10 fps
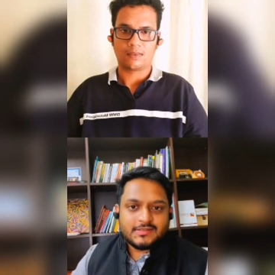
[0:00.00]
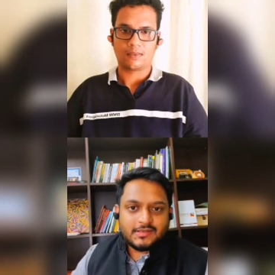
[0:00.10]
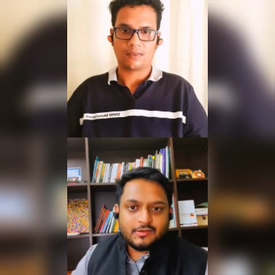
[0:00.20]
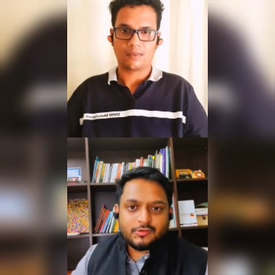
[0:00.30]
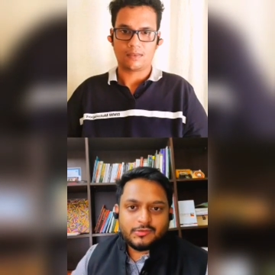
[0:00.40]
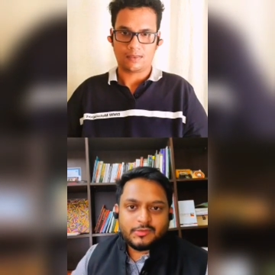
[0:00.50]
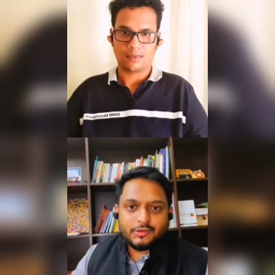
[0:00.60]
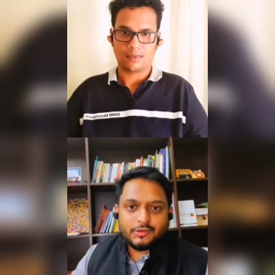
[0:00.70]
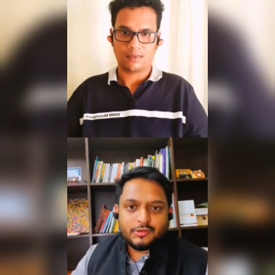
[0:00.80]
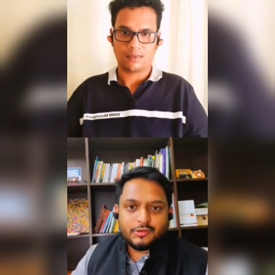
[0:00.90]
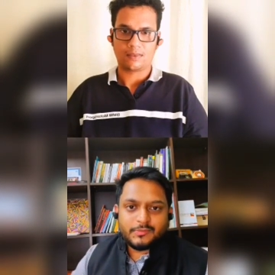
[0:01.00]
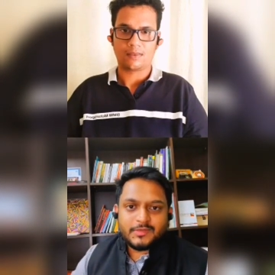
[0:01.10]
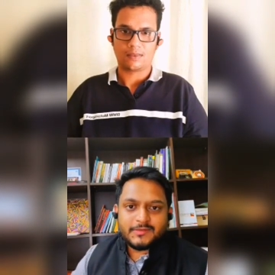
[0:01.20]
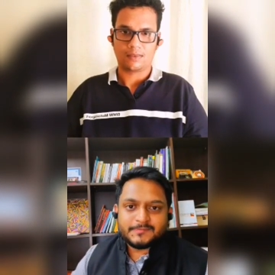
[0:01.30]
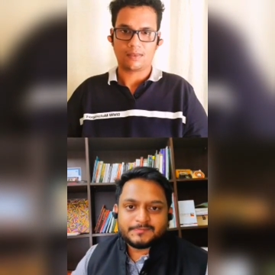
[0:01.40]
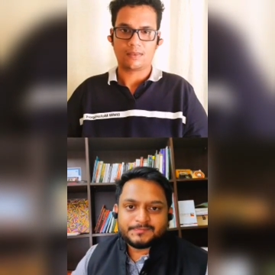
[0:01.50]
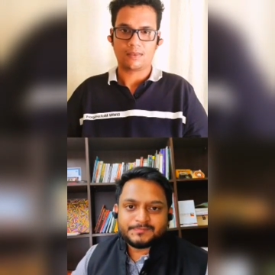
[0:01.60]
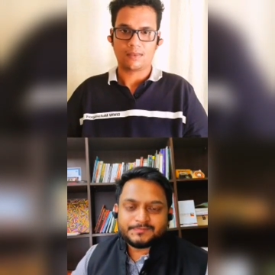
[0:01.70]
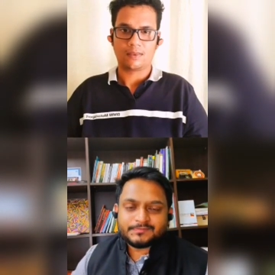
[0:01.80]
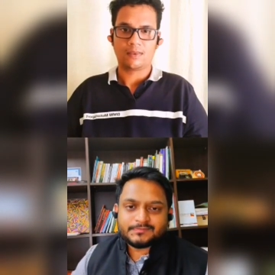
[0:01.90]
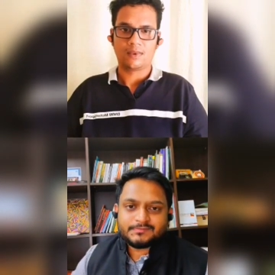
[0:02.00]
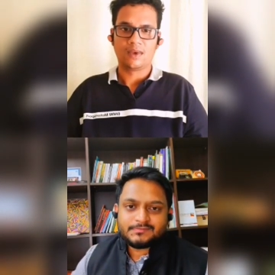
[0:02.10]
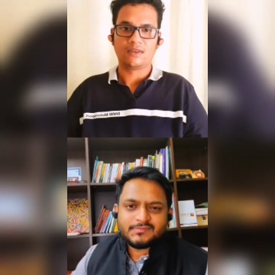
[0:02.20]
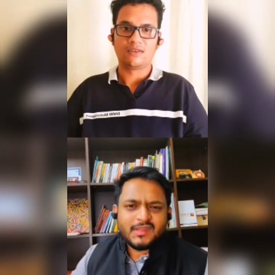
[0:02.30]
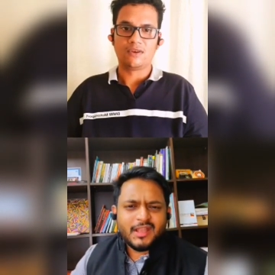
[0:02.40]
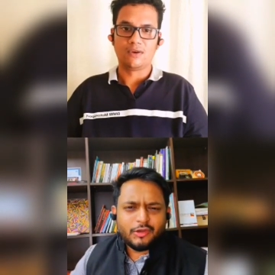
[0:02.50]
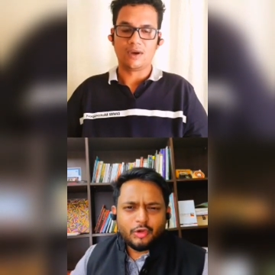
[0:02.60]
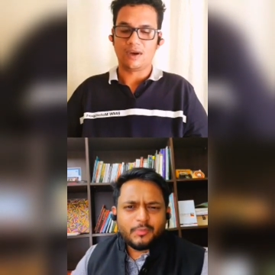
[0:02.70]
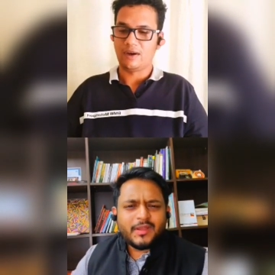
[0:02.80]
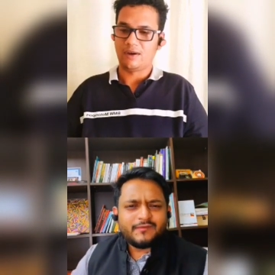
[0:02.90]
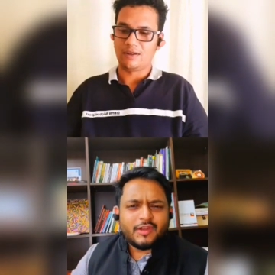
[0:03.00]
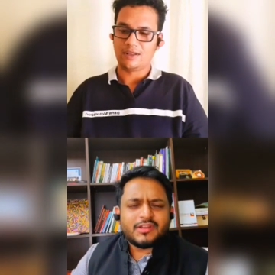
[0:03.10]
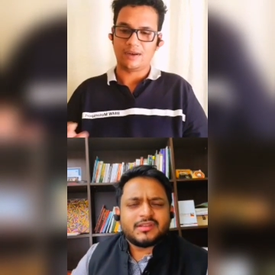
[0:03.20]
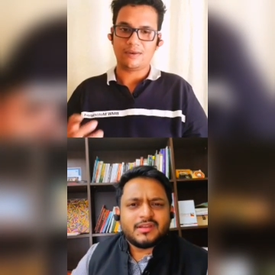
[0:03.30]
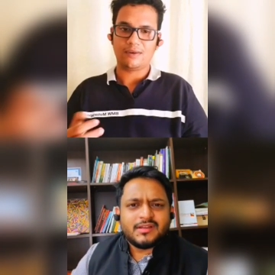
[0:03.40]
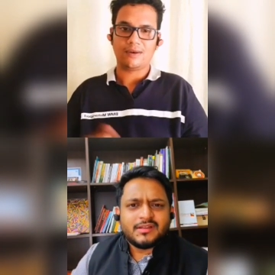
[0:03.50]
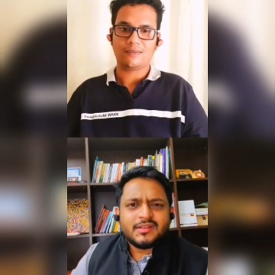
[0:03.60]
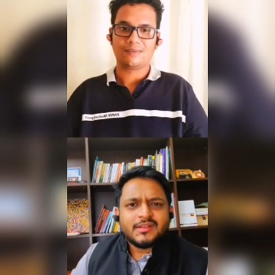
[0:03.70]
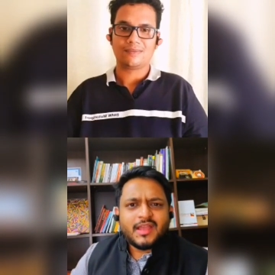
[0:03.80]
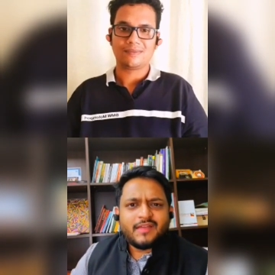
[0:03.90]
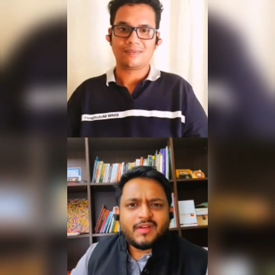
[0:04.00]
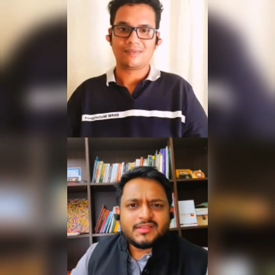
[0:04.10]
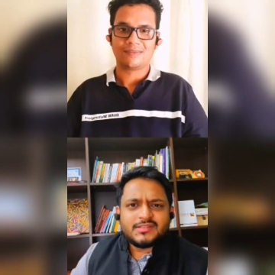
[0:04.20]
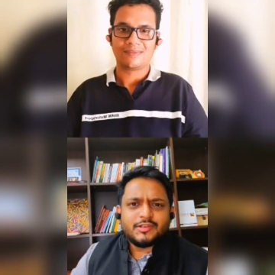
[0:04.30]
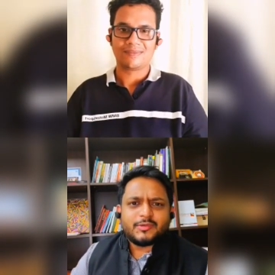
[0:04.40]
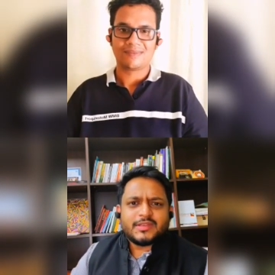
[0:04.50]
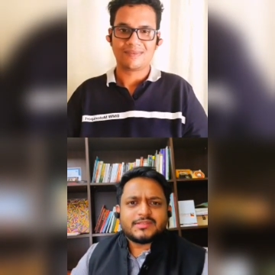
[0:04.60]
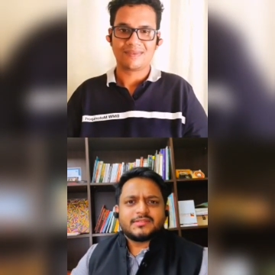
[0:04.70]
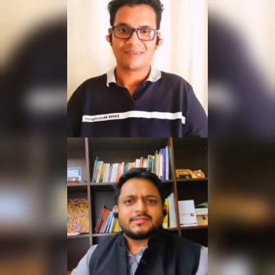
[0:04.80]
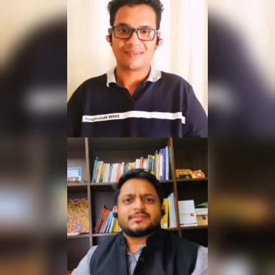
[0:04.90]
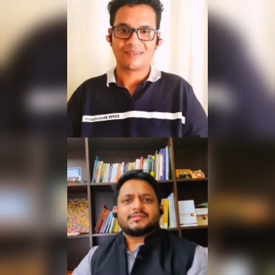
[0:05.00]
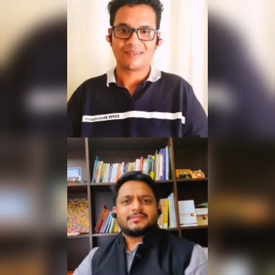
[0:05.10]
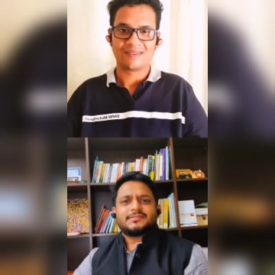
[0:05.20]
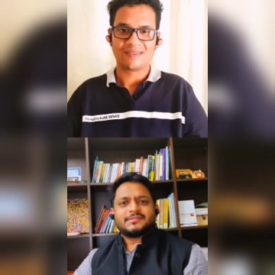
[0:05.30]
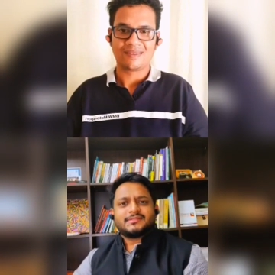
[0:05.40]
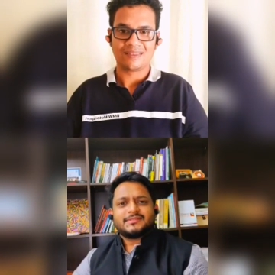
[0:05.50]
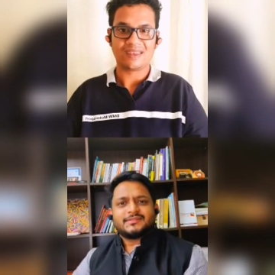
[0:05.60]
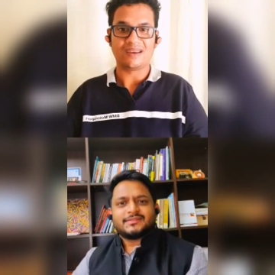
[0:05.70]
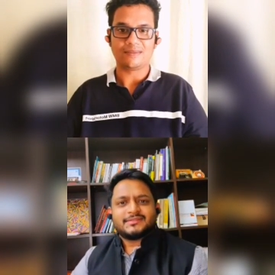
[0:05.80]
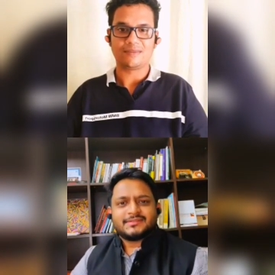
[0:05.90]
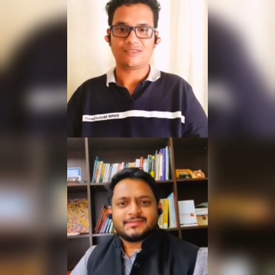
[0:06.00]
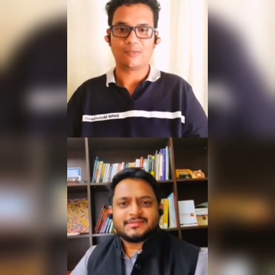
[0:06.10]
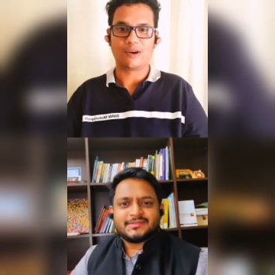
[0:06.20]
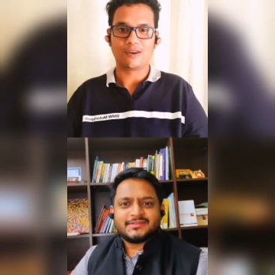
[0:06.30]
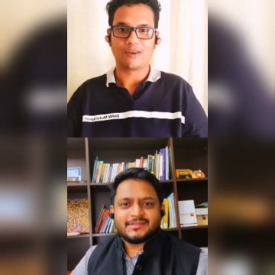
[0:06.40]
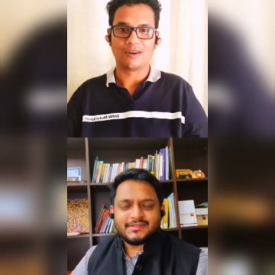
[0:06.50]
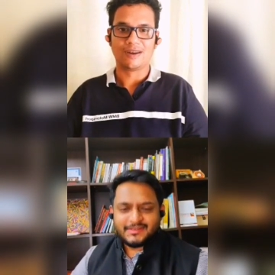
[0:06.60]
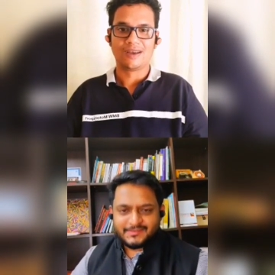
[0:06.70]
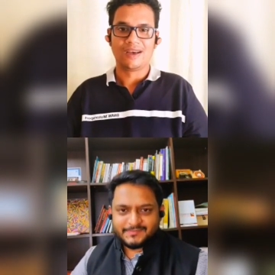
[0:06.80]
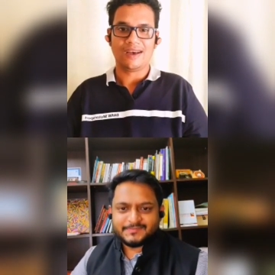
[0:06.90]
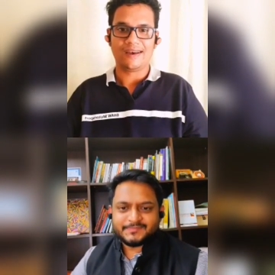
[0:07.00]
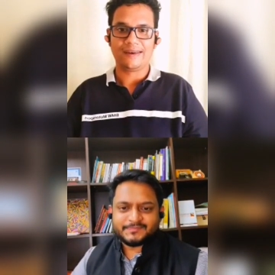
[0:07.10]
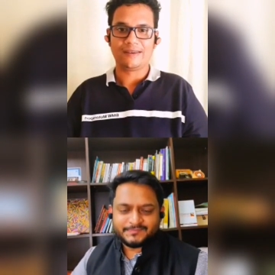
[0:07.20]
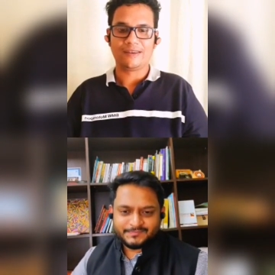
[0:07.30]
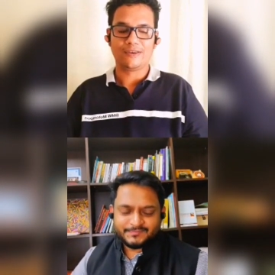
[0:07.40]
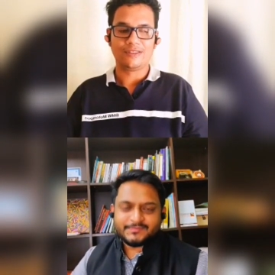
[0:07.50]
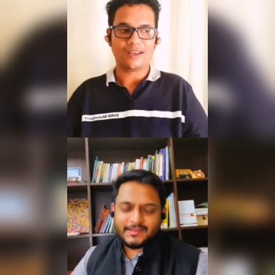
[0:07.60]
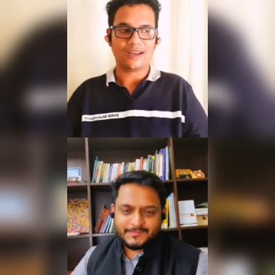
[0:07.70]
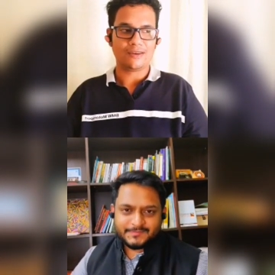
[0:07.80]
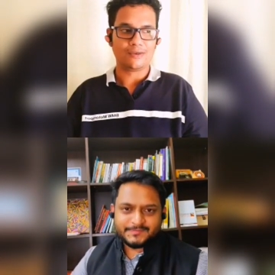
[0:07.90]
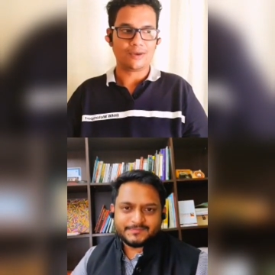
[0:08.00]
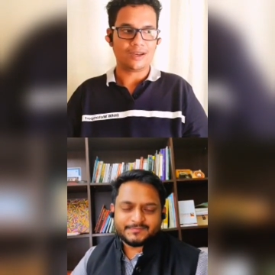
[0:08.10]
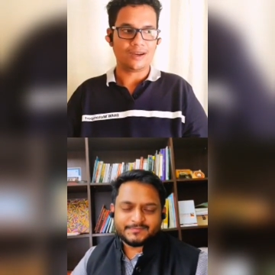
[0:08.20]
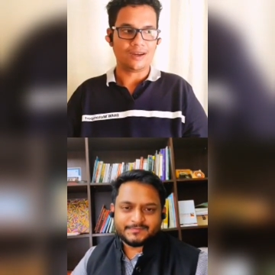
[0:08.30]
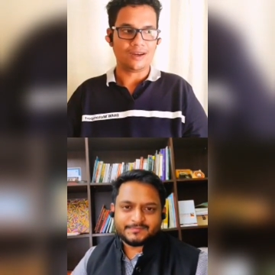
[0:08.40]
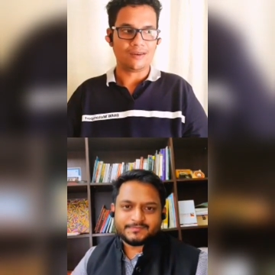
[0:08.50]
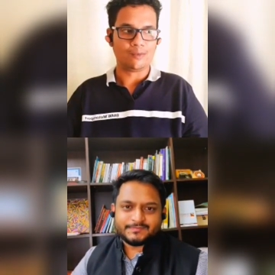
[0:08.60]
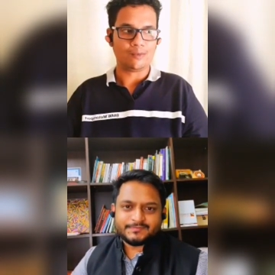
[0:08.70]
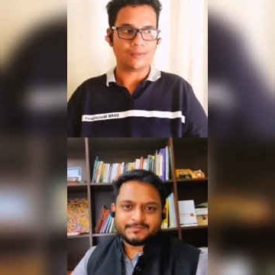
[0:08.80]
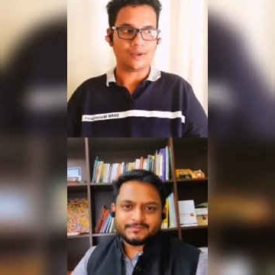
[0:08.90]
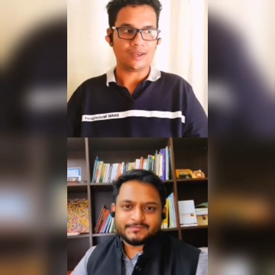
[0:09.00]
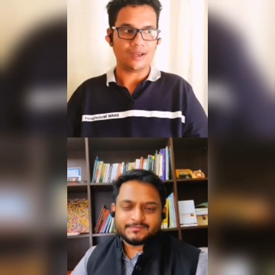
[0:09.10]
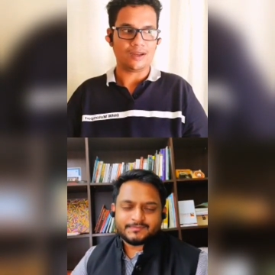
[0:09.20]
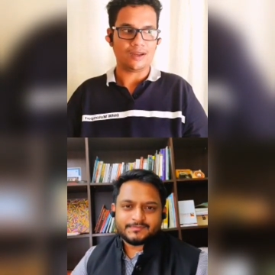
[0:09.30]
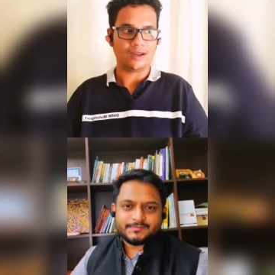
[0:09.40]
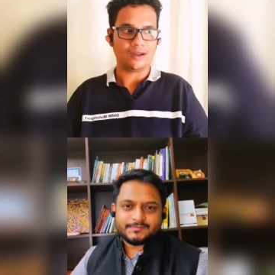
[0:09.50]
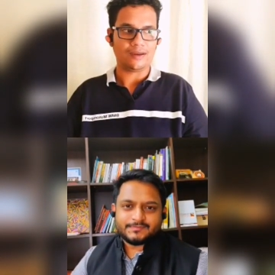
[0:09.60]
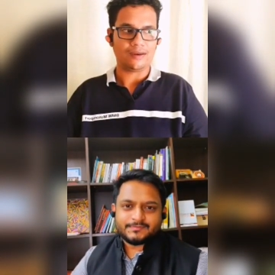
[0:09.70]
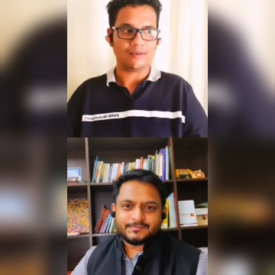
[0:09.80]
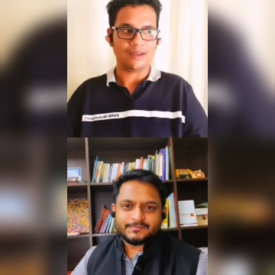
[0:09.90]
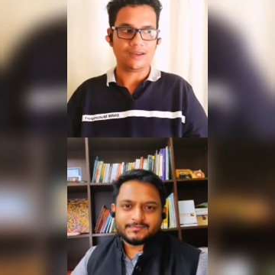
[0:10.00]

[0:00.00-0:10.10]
Speaker 1: that are going to be opening. So I hope uh, I've not uh, I've answered your question.
Speaker 2: Yeah, spot on. Yeah. you know, on that yeah. note in